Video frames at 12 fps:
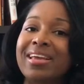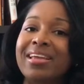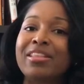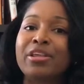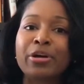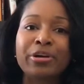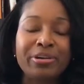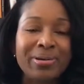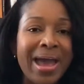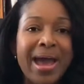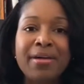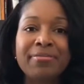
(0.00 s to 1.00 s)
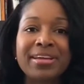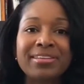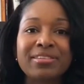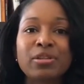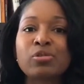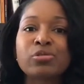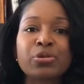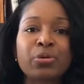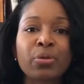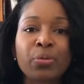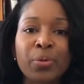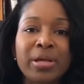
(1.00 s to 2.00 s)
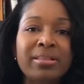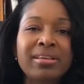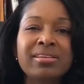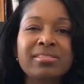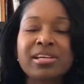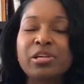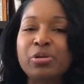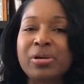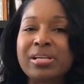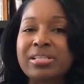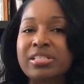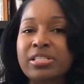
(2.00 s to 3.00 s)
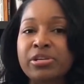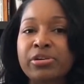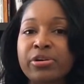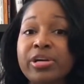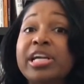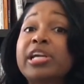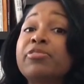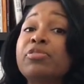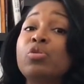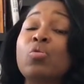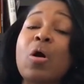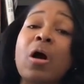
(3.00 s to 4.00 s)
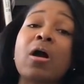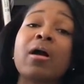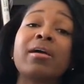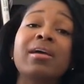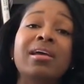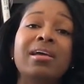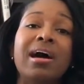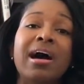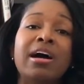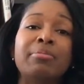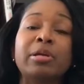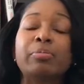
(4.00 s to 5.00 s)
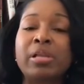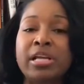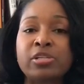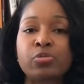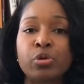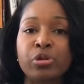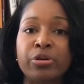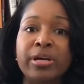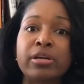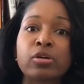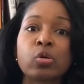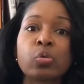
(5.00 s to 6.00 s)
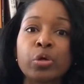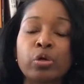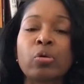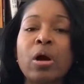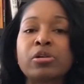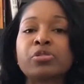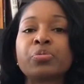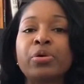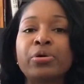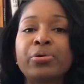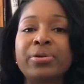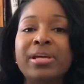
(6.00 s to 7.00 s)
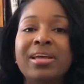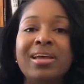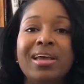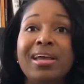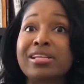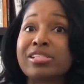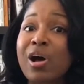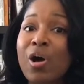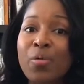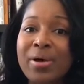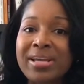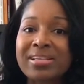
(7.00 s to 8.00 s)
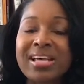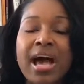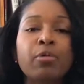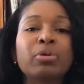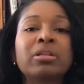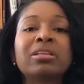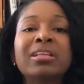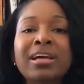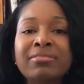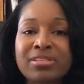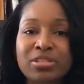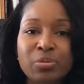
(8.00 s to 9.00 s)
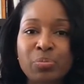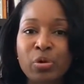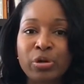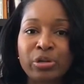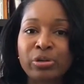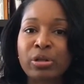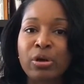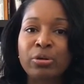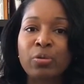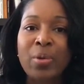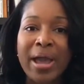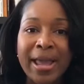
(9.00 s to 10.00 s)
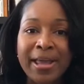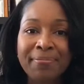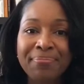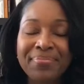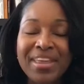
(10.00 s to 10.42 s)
There you have it. Those are 3 things that you can consider if you are in a place where you're at a career crossroad. And as always, I would love to support you along the way.